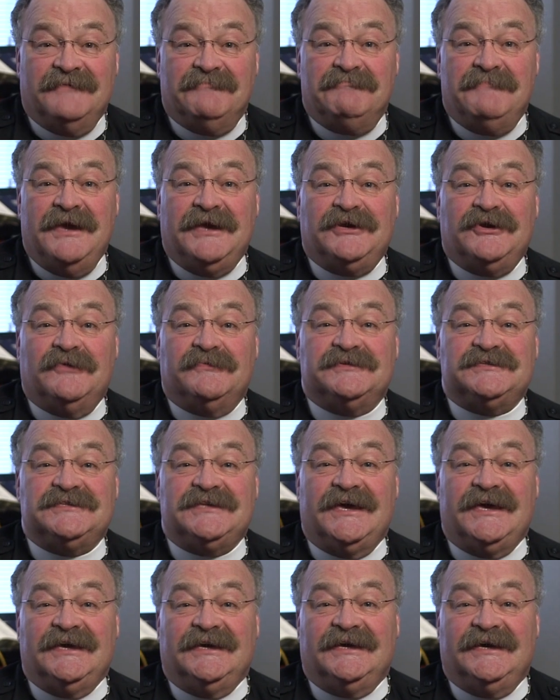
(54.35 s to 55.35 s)
Make no
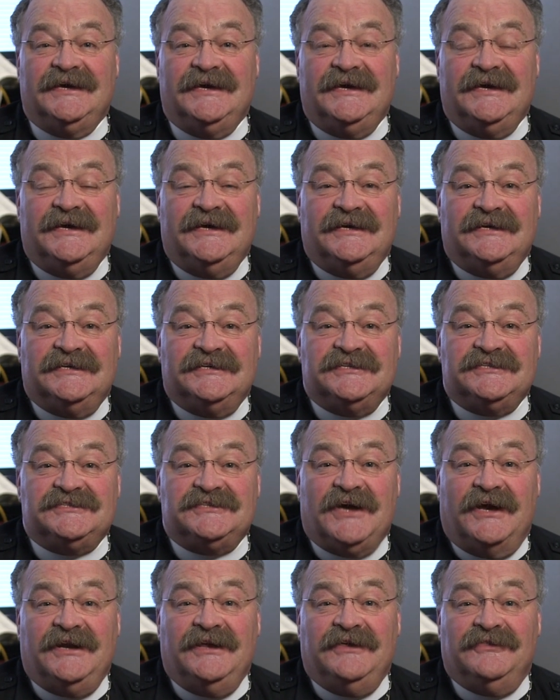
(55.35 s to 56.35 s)
mistake,
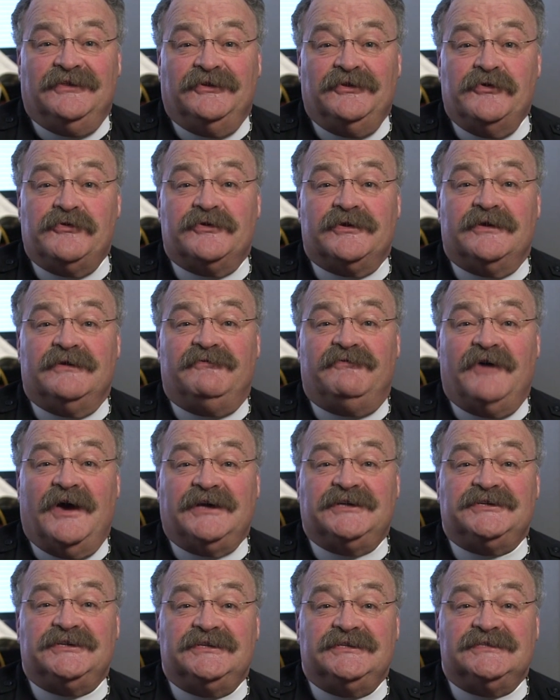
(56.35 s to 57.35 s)
studying the Lutheran
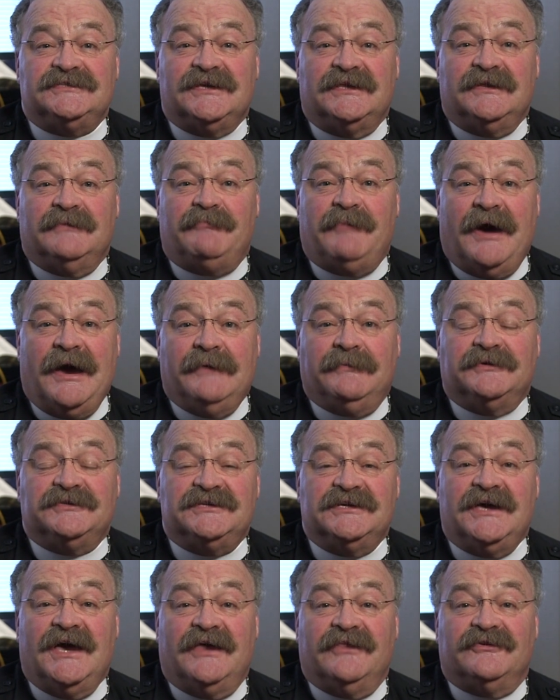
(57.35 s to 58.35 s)
confessions and the Bible
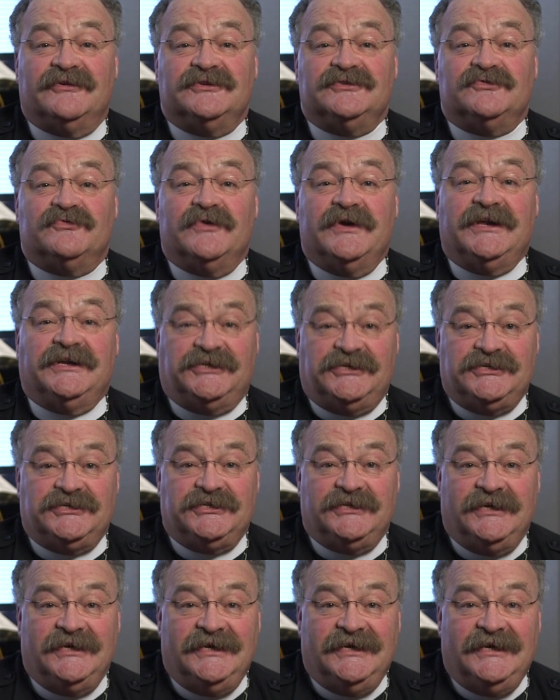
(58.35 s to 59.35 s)
together is rich.
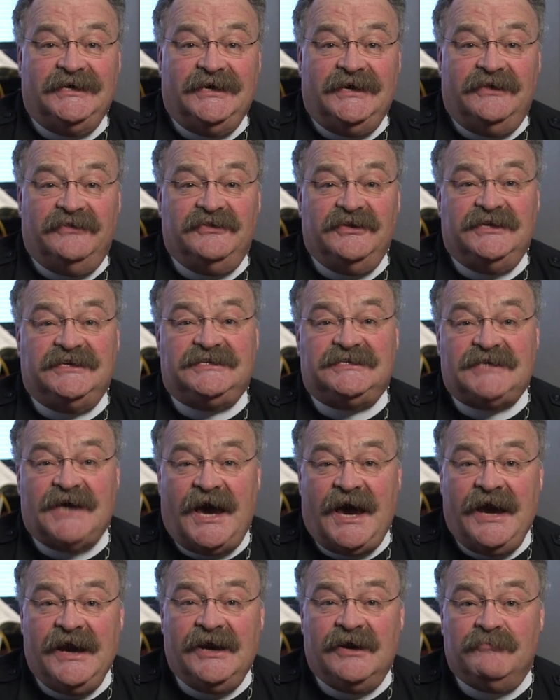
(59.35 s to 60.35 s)
The
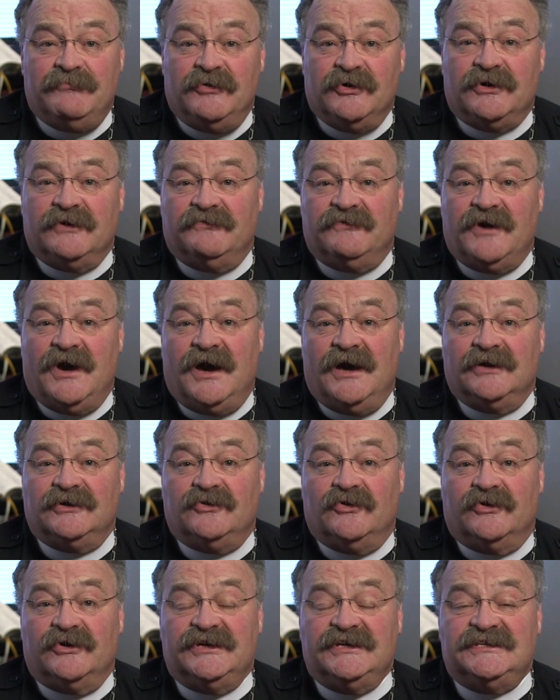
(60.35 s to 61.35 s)
entire Book of
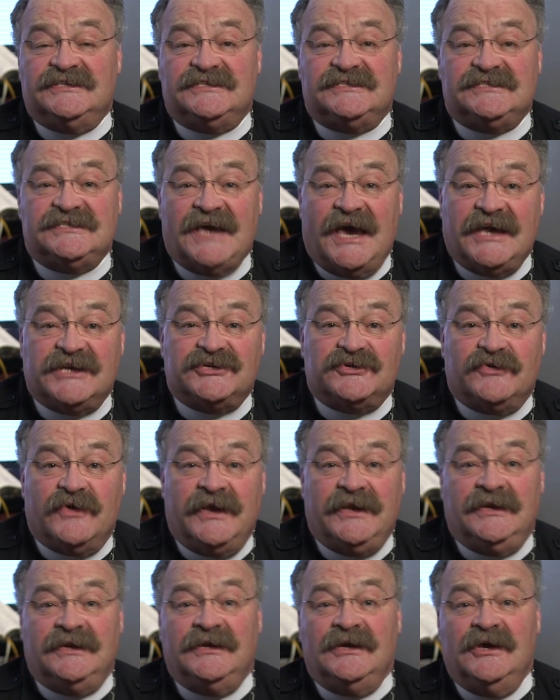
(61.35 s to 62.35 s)
Concord is
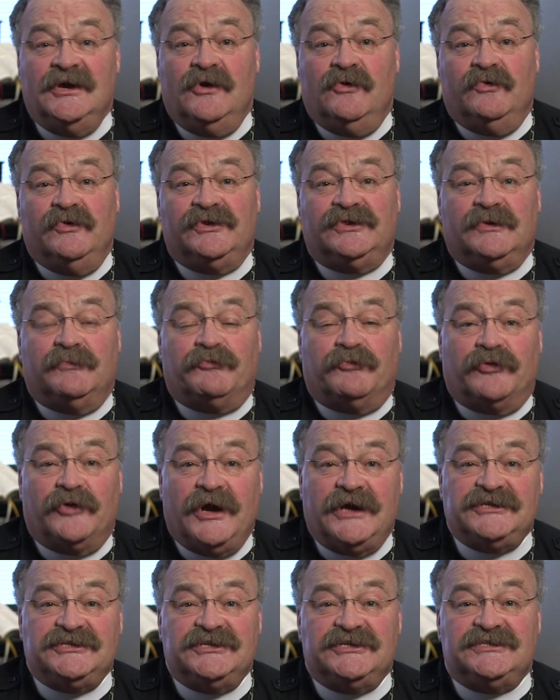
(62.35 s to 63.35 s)
saturated with the
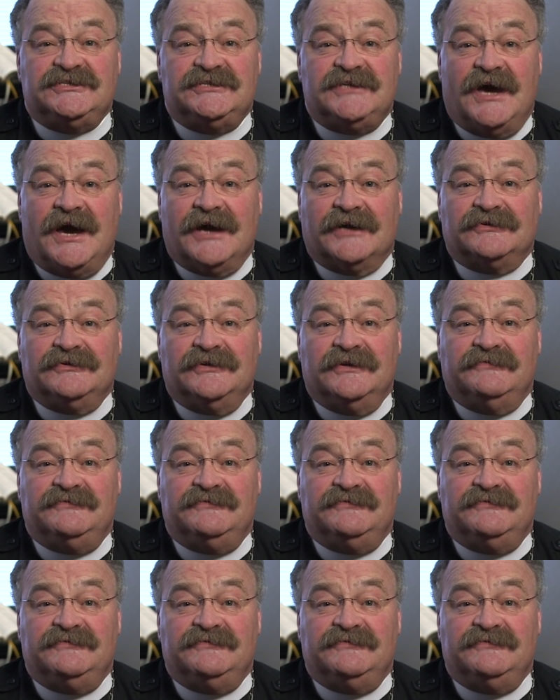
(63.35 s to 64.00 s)
precious doctrine